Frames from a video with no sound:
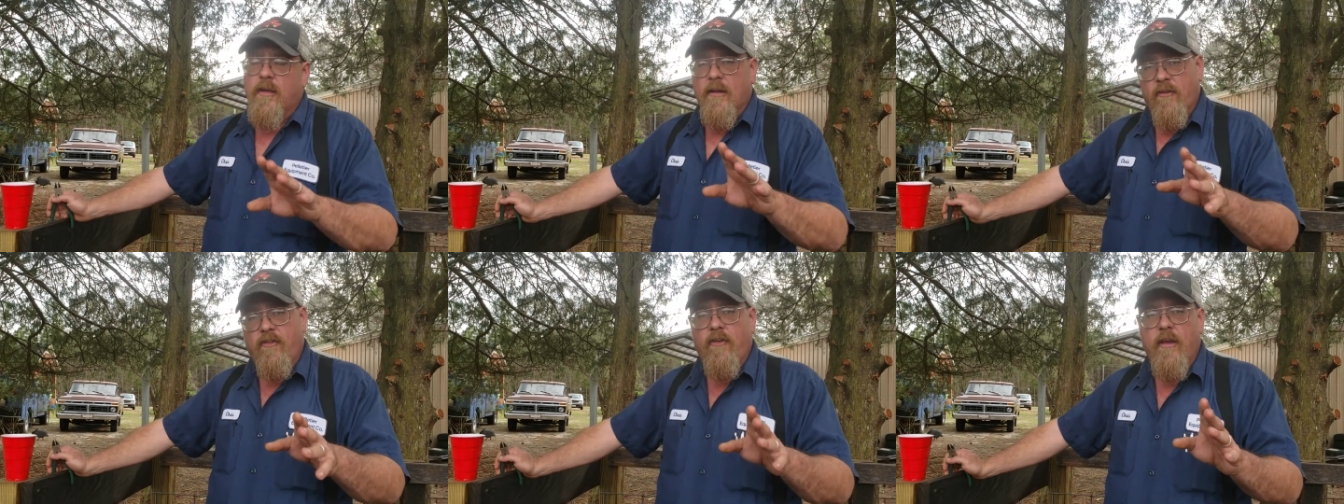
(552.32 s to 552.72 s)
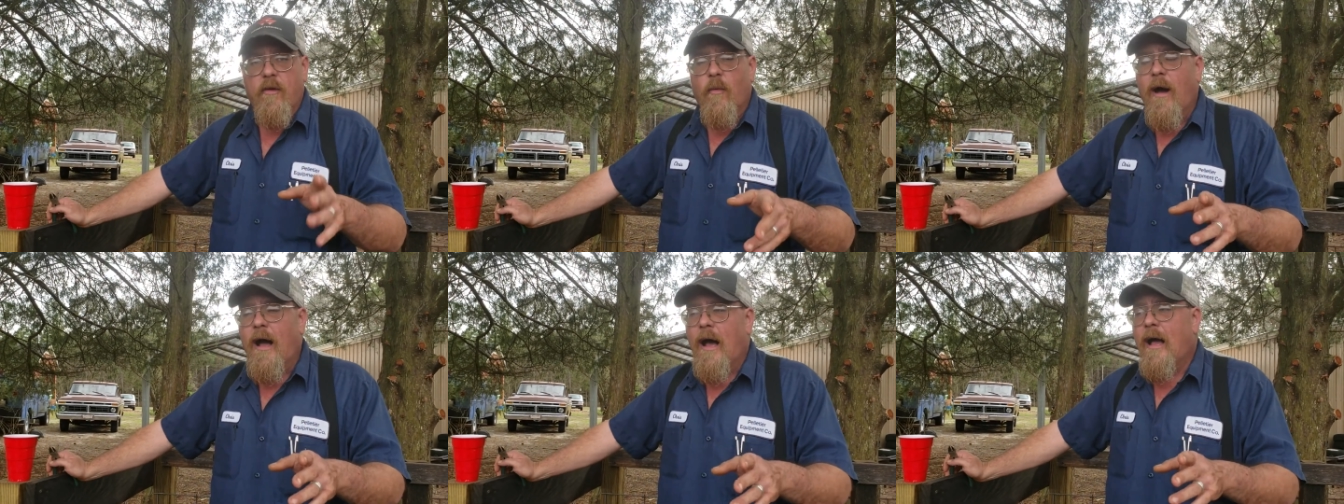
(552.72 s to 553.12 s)
can see
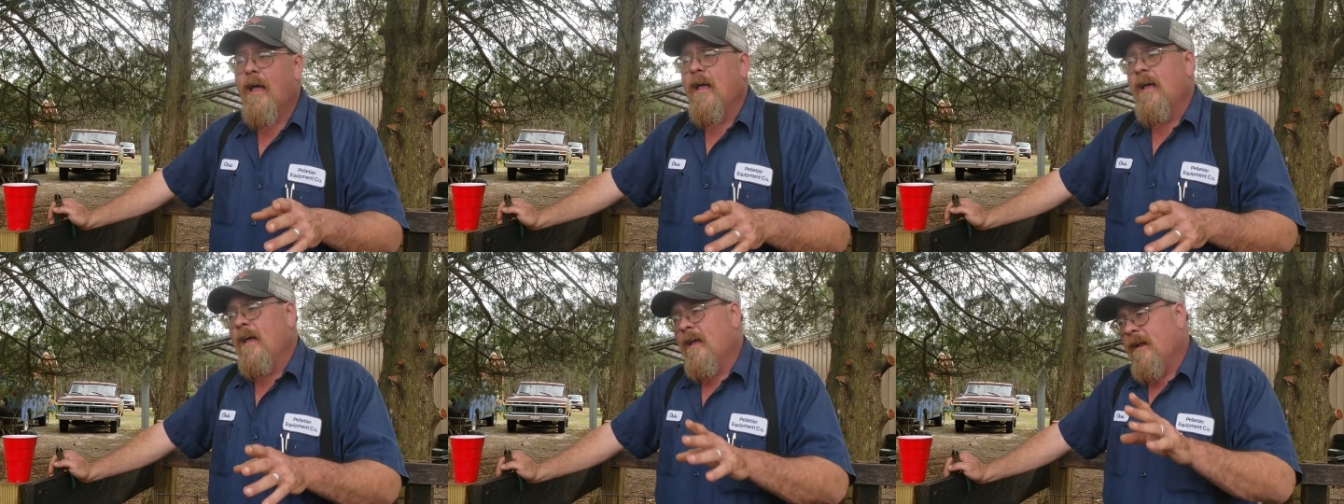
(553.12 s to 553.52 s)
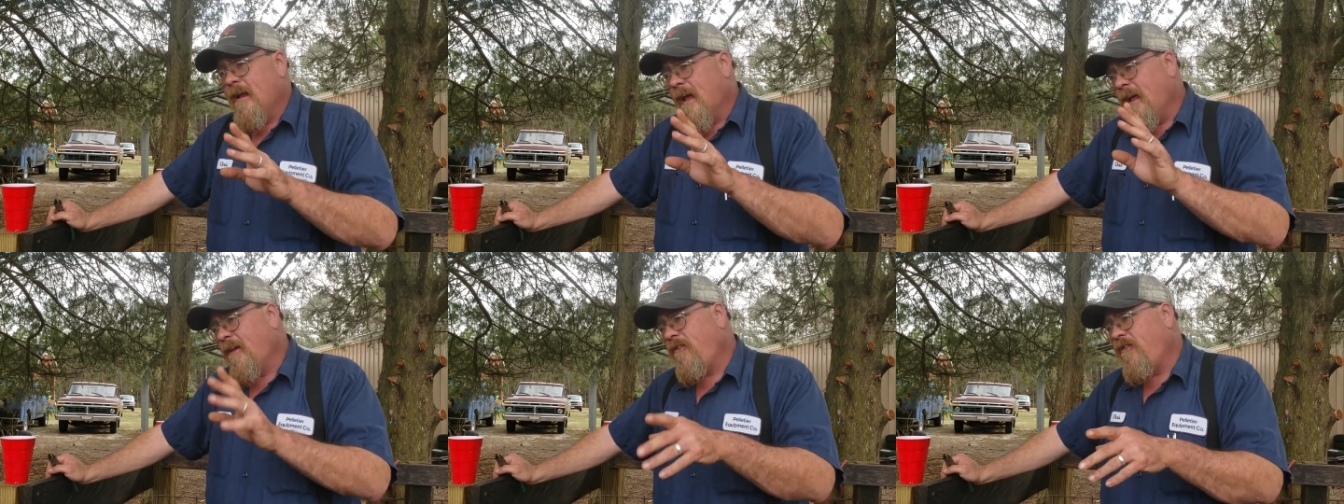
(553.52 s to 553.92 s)
why.
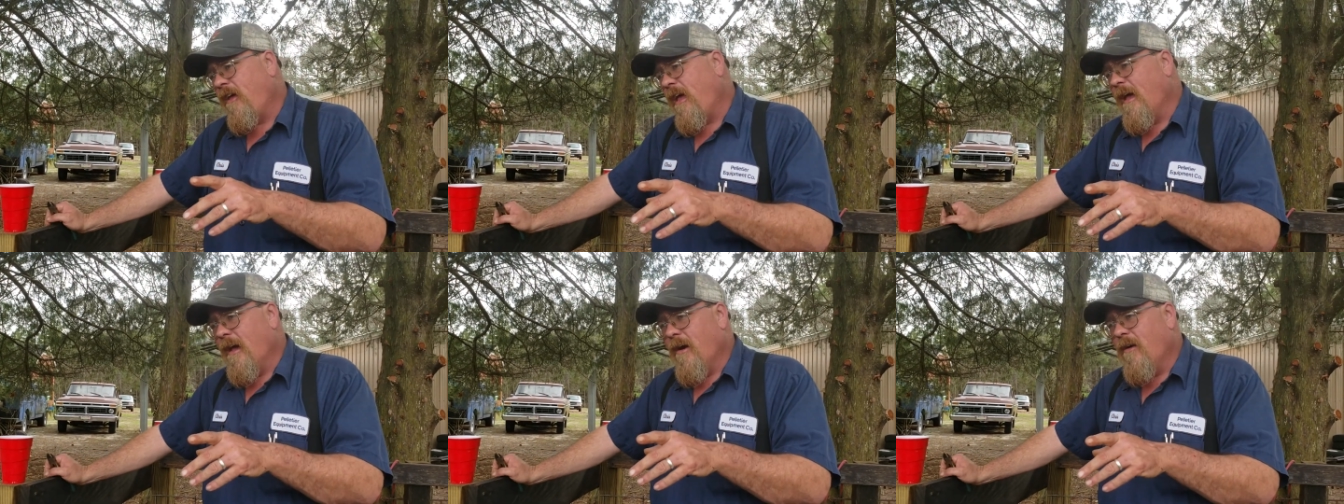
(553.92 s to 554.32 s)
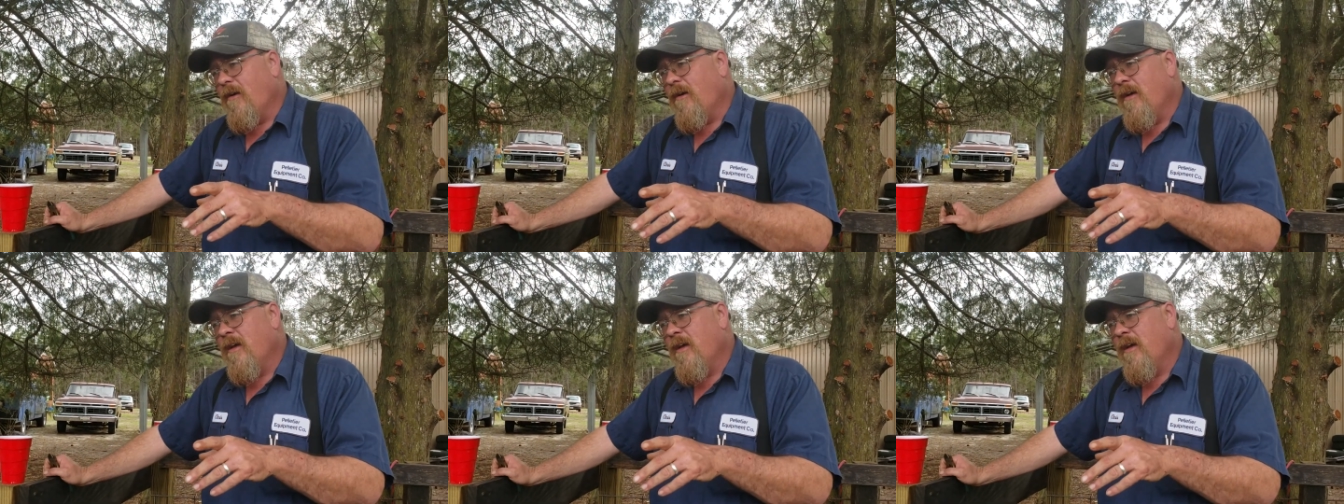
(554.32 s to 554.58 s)
That sow